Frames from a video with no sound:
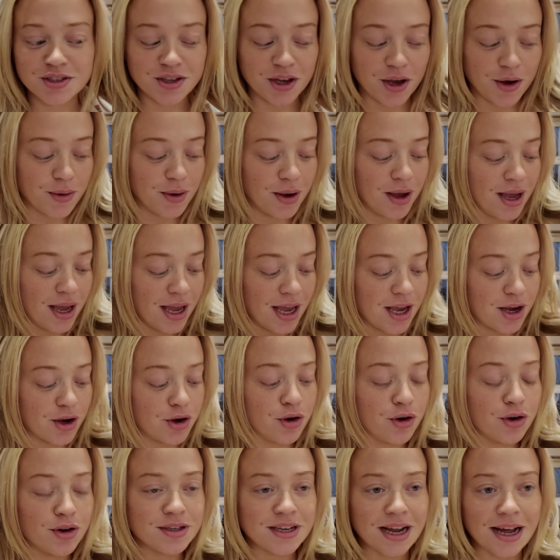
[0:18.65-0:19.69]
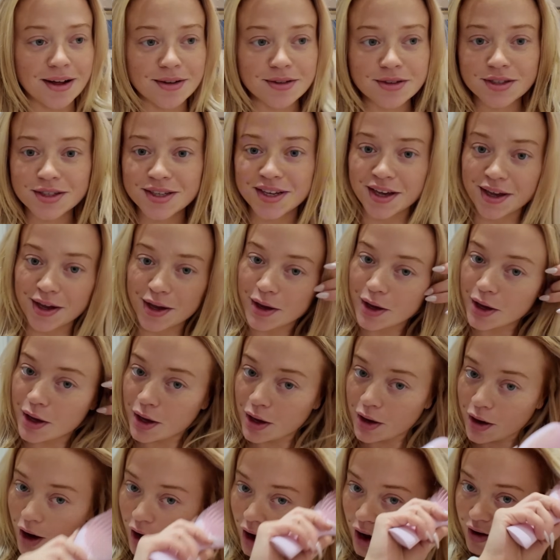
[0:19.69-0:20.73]
so it cut down to
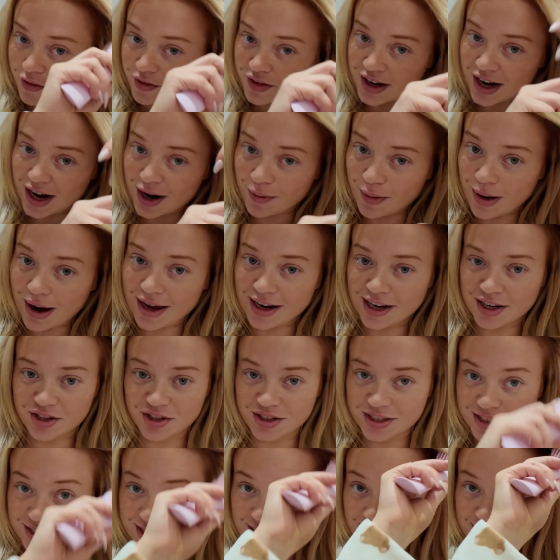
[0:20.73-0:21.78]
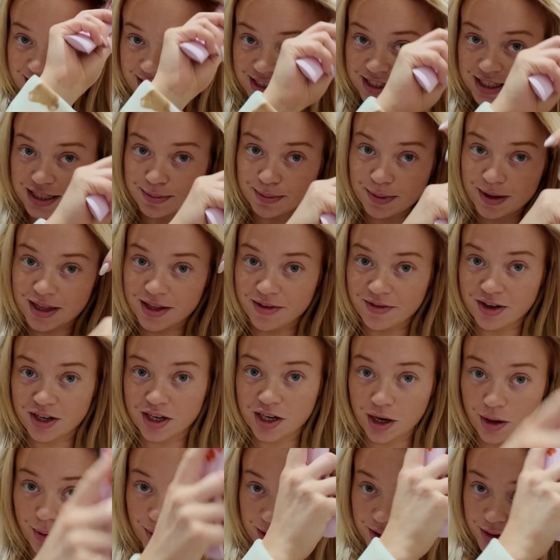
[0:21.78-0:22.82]
half an hour, and I just decided to split the
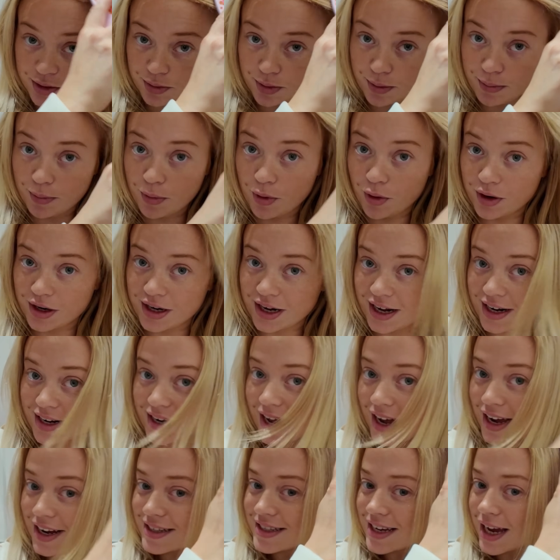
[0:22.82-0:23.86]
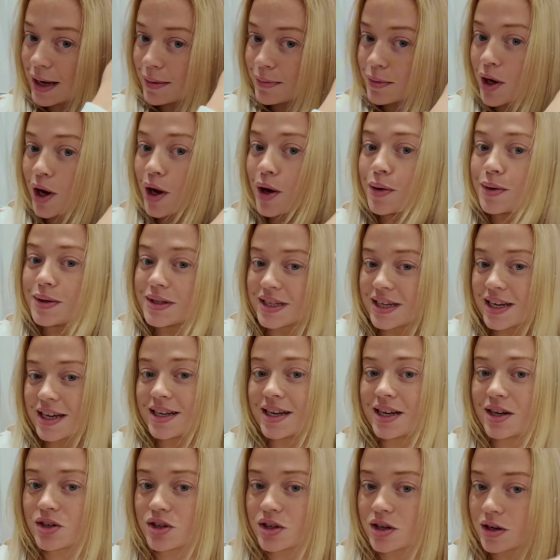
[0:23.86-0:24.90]
video and do a morning and nighttime cozy
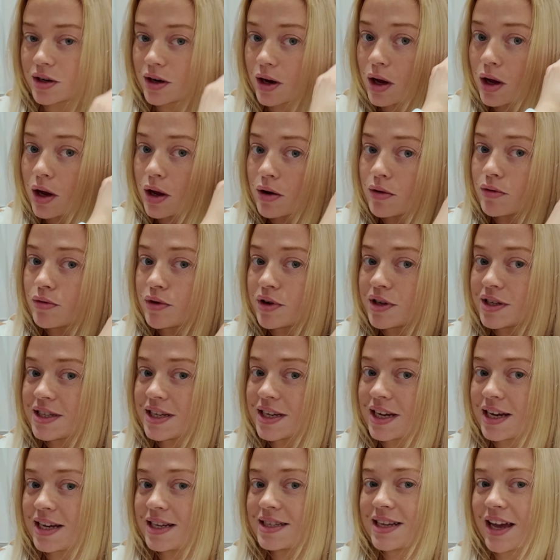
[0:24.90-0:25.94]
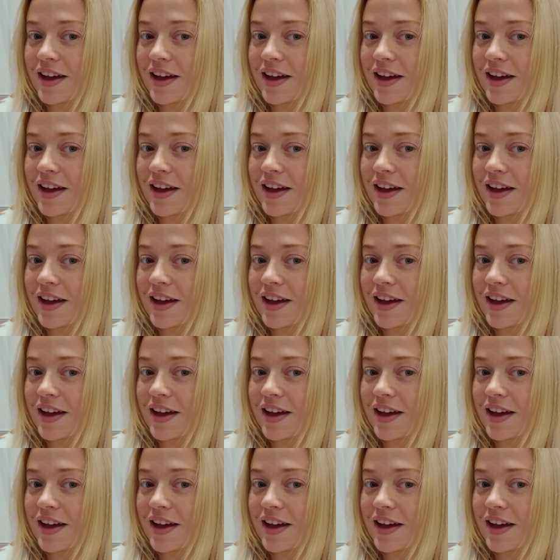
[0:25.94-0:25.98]
edition routines.